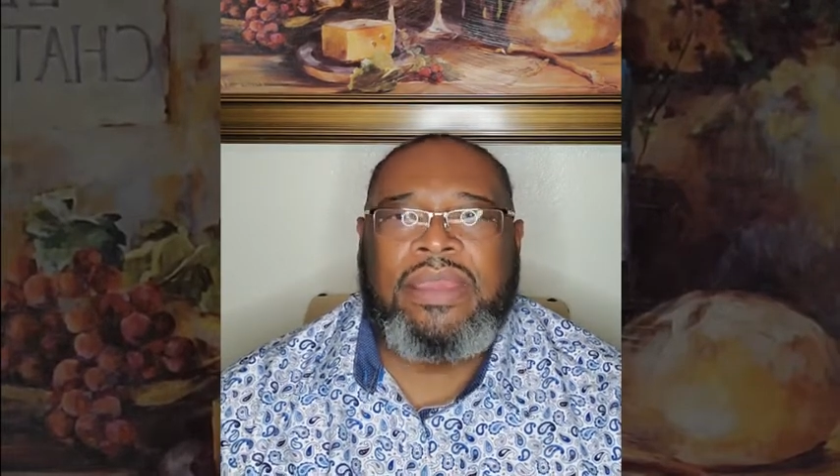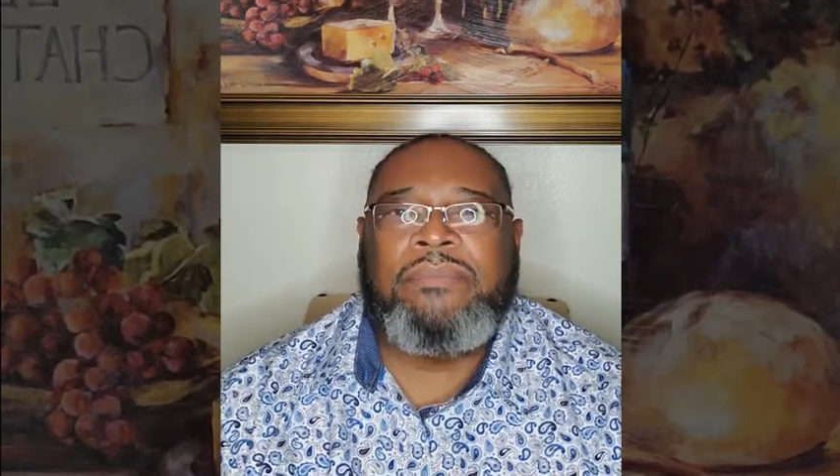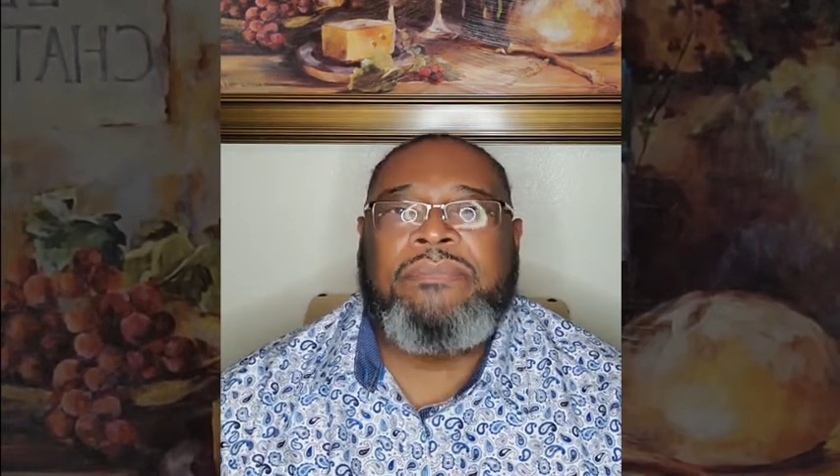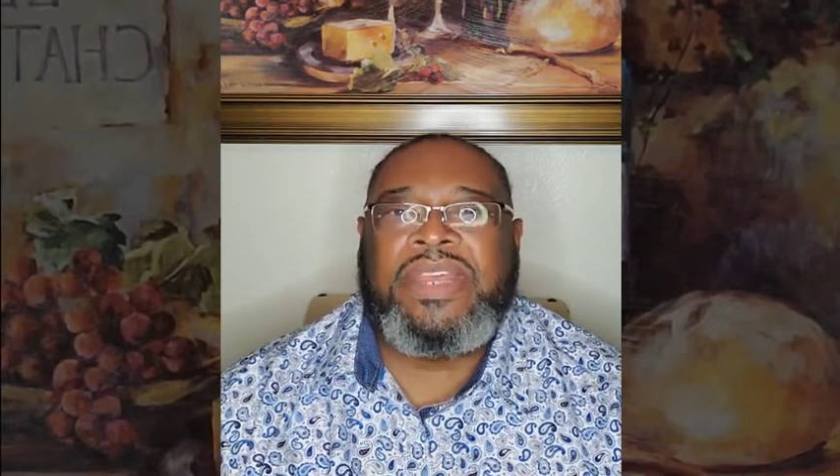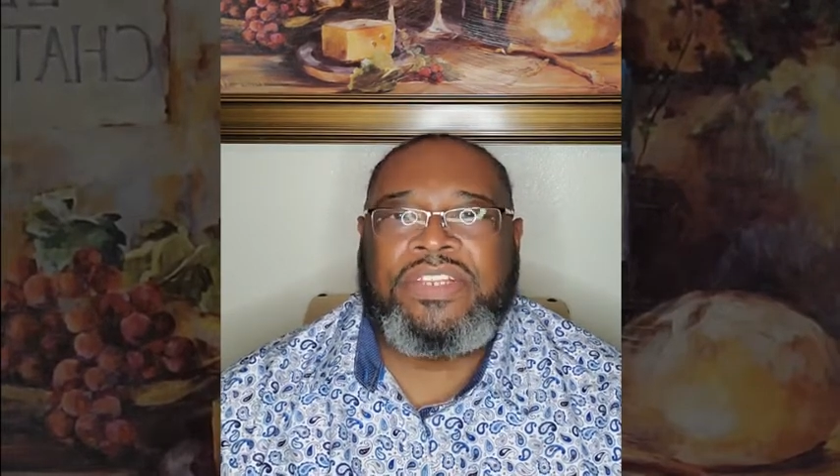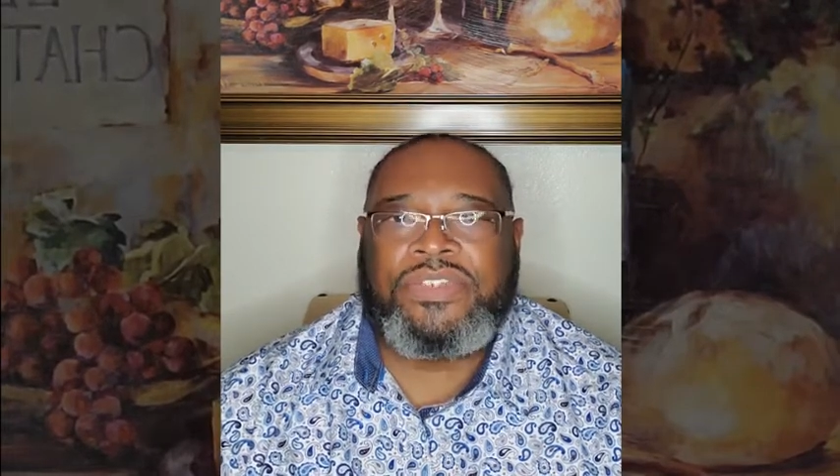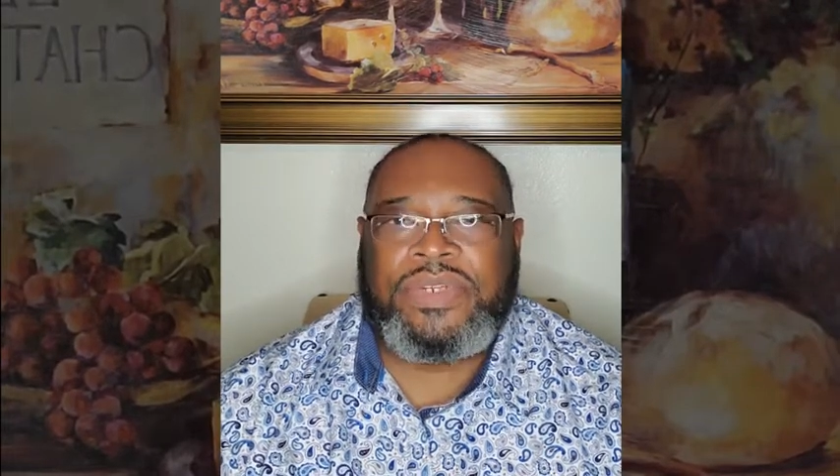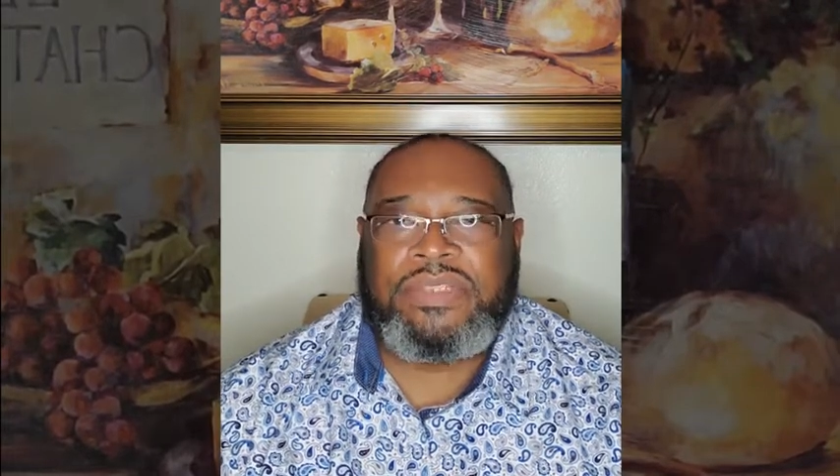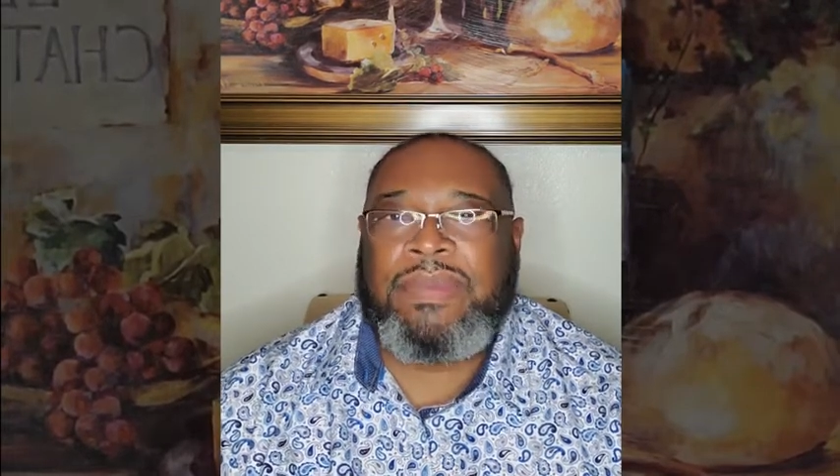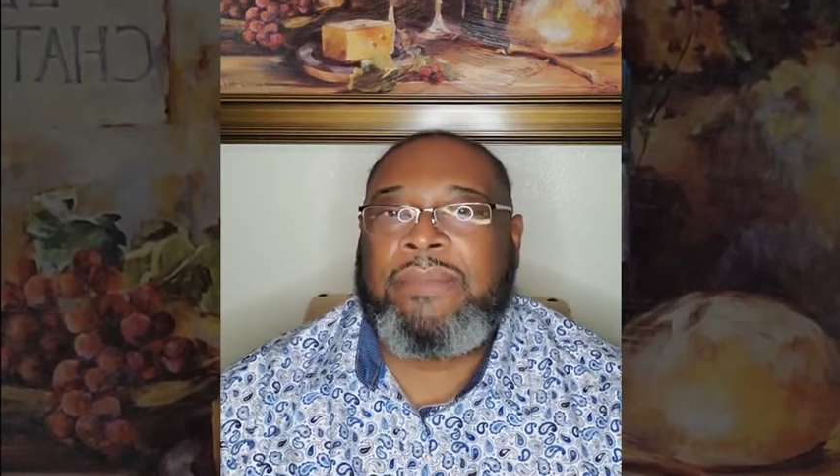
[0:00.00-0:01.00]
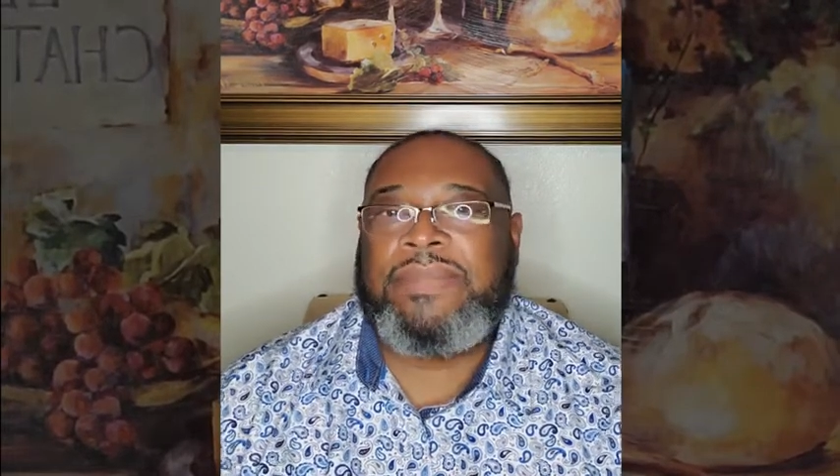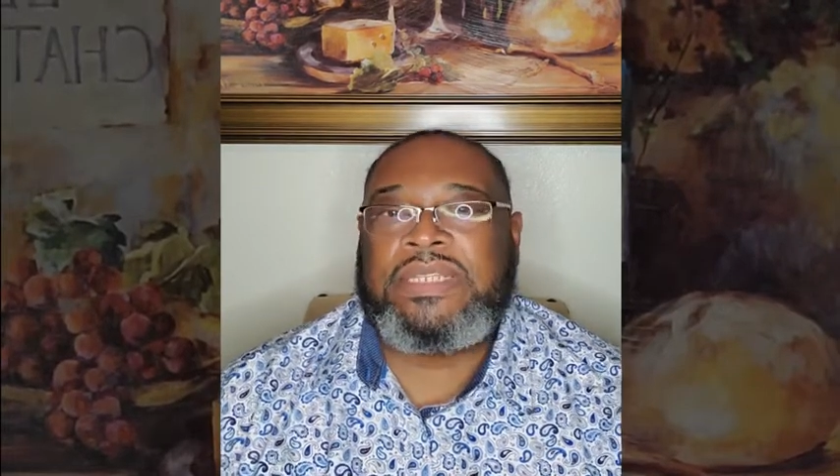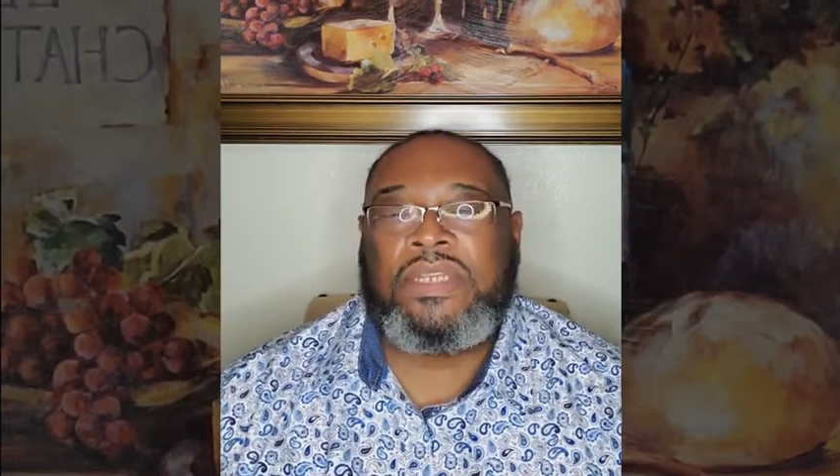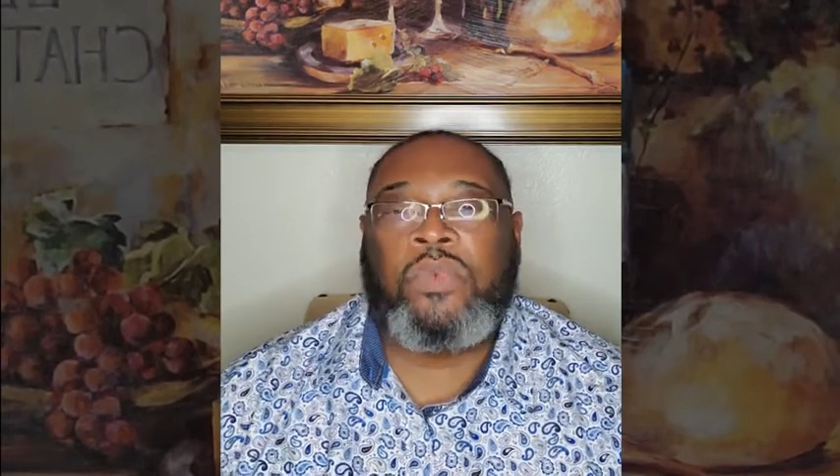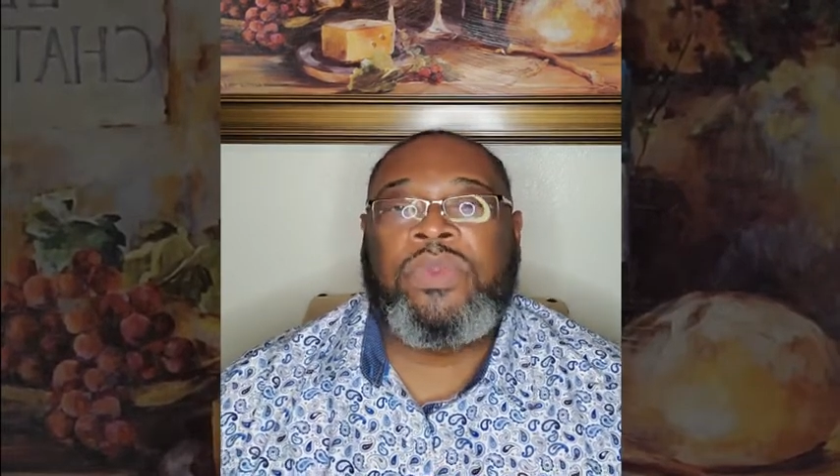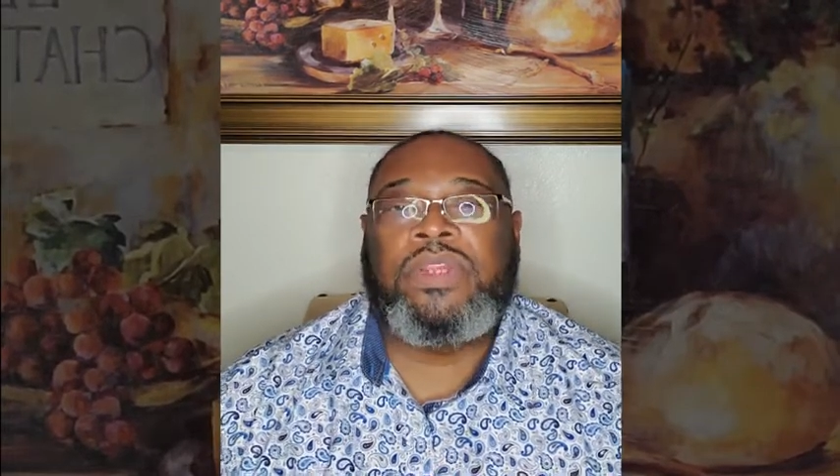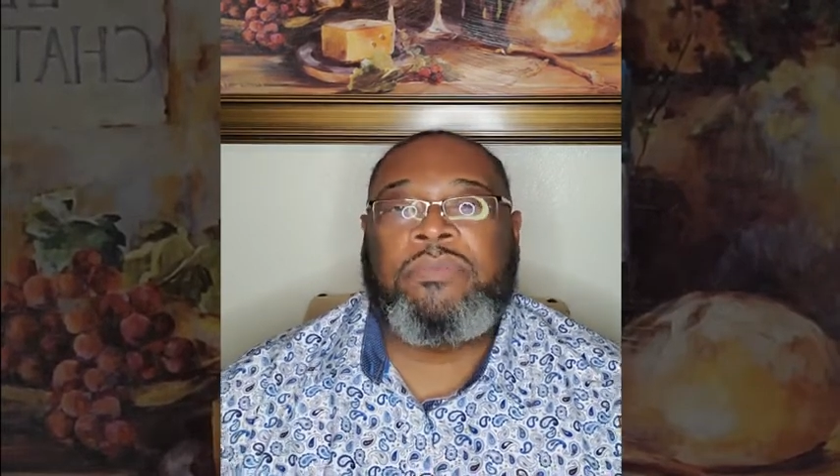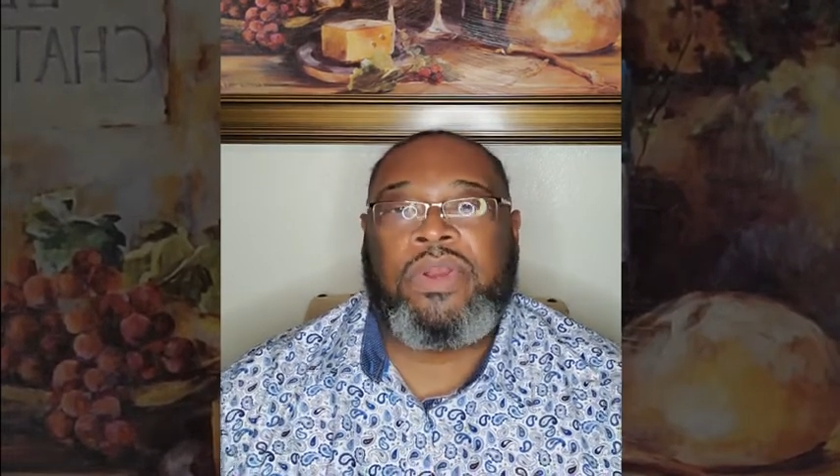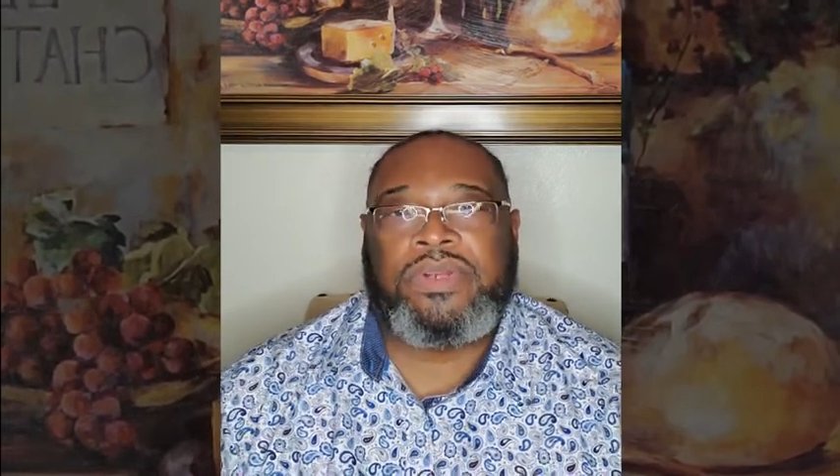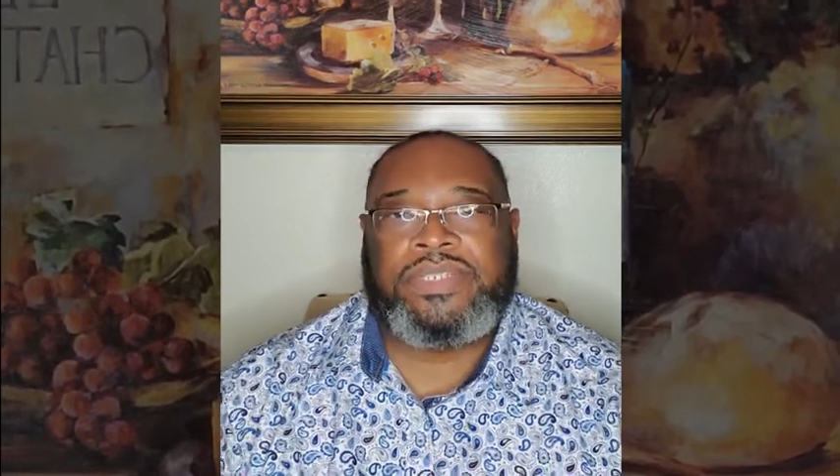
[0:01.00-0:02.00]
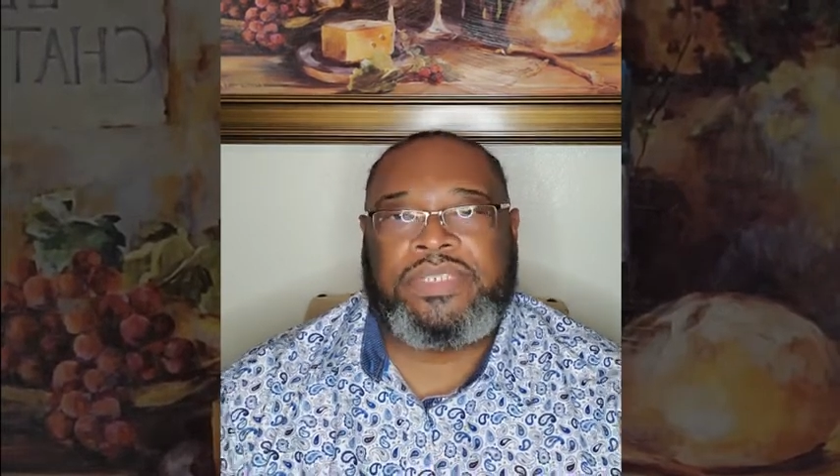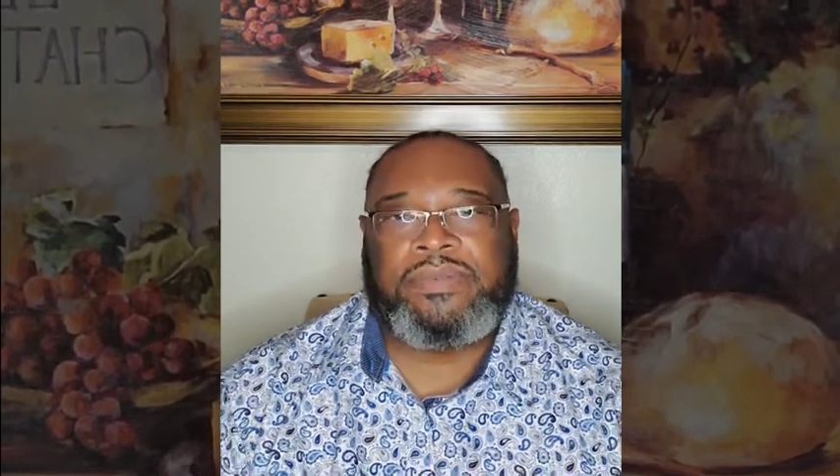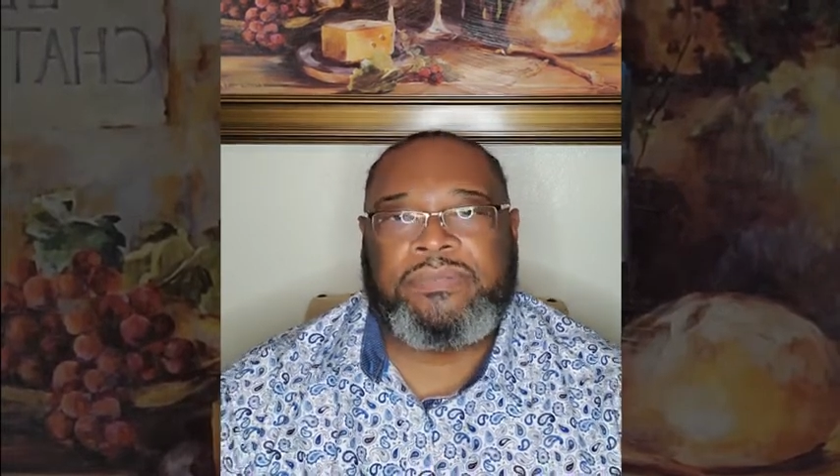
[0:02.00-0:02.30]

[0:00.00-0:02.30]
Ministries by Miss Lorinda Person.